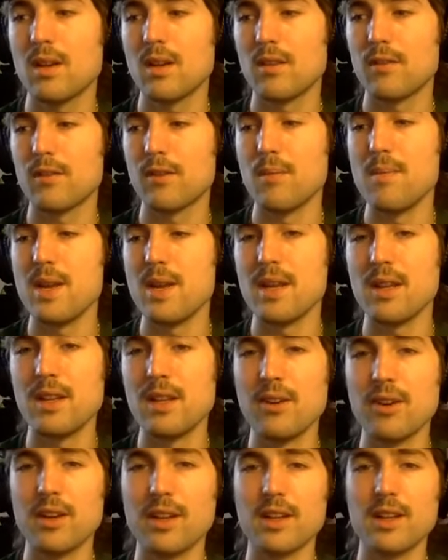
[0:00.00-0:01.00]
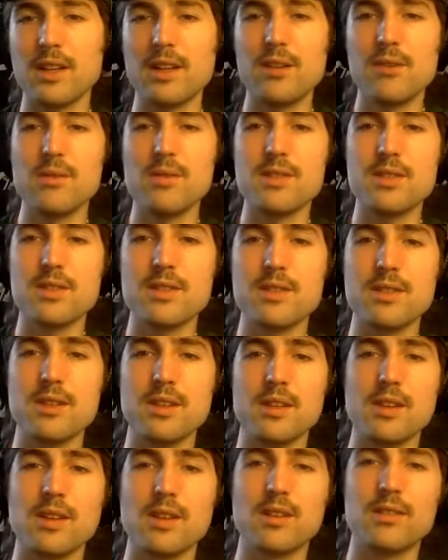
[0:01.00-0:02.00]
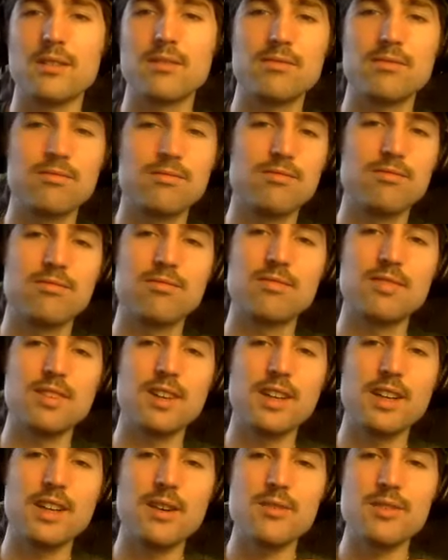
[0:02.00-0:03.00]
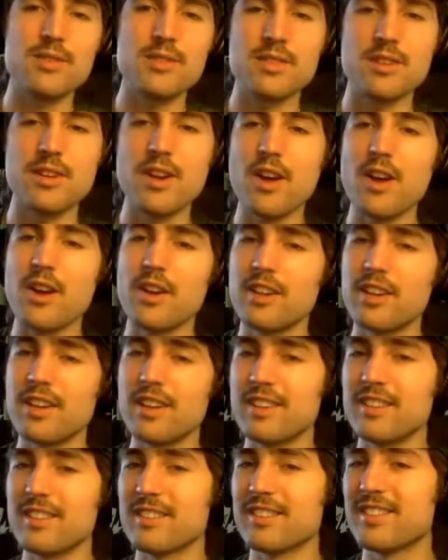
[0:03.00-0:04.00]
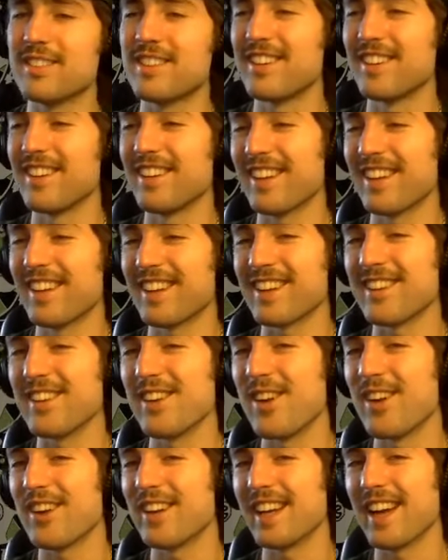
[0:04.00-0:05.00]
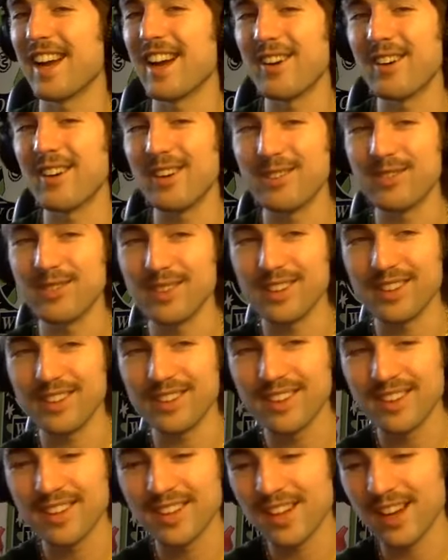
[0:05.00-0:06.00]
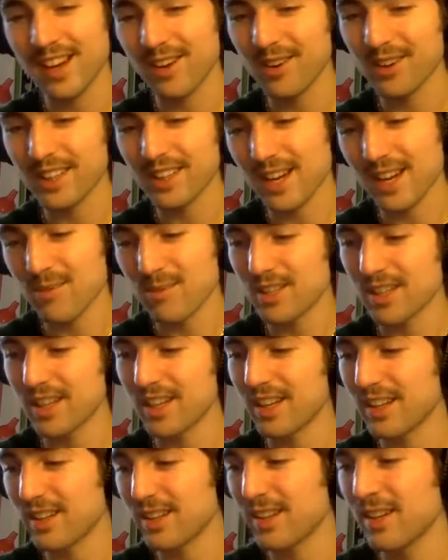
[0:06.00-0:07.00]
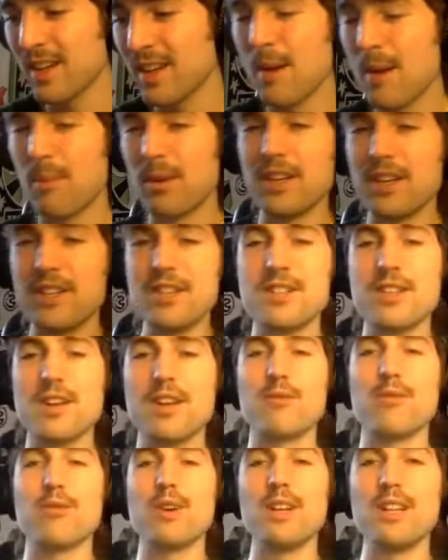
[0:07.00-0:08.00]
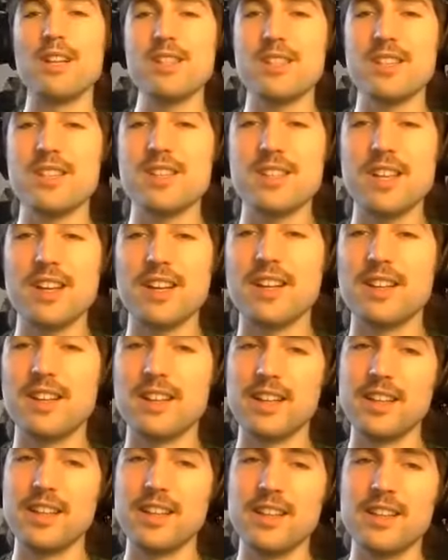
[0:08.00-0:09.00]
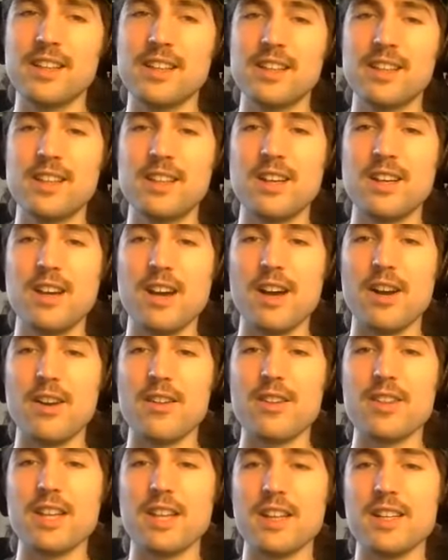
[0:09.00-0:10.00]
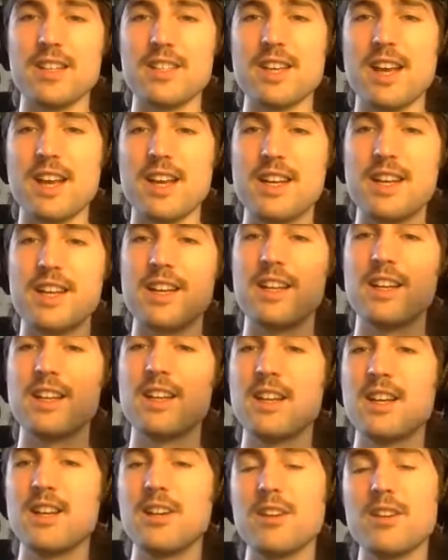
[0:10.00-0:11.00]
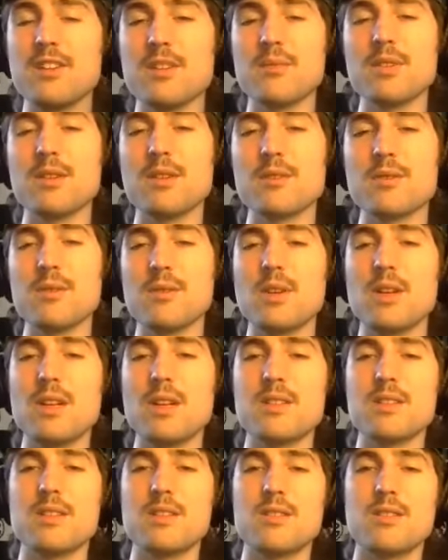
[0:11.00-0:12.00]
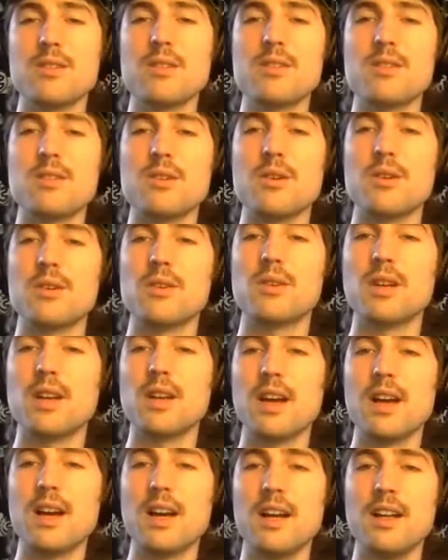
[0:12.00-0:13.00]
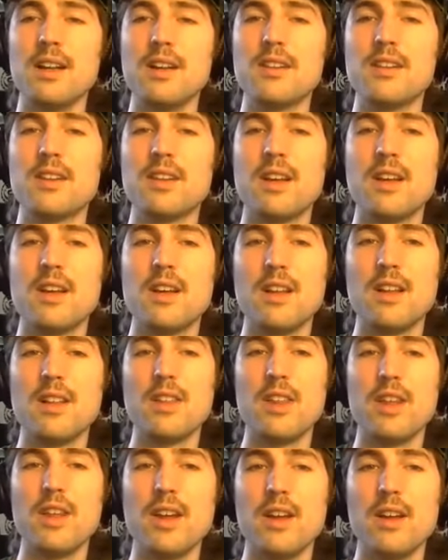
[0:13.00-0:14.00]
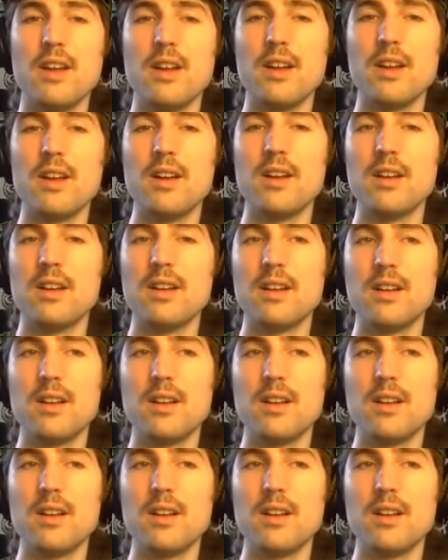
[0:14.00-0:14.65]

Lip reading: for me lyrically it was just like a like I was just nerding like nerding out over how it came together. But it just like really succinctly, I don't think there's any, you know, sometimes when you listen to a song and the